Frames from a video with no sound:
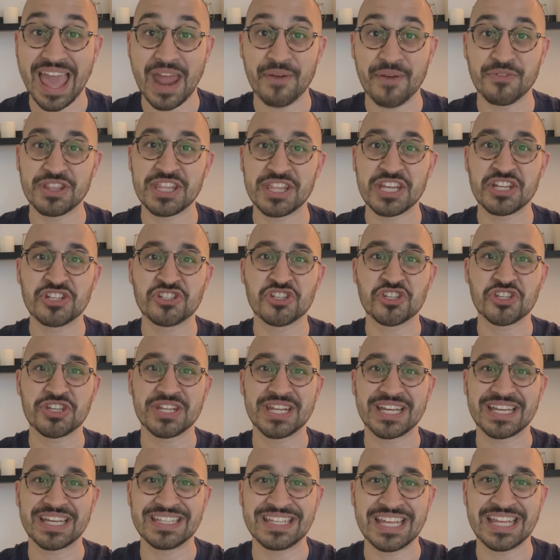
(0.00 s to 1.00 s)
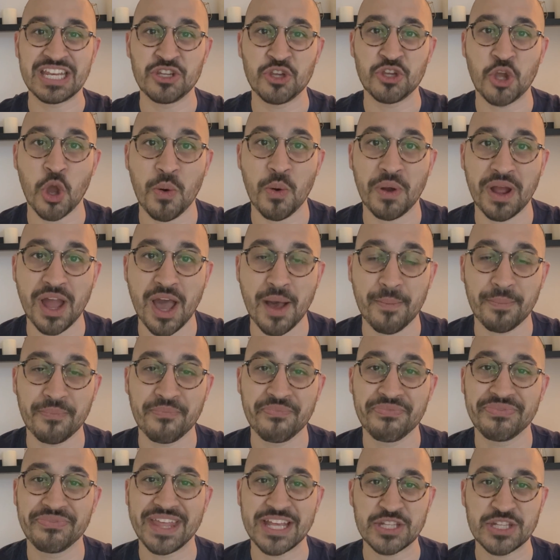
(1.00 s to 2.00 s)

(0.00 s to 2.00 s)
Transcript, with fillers: Everything's just going to continue going up.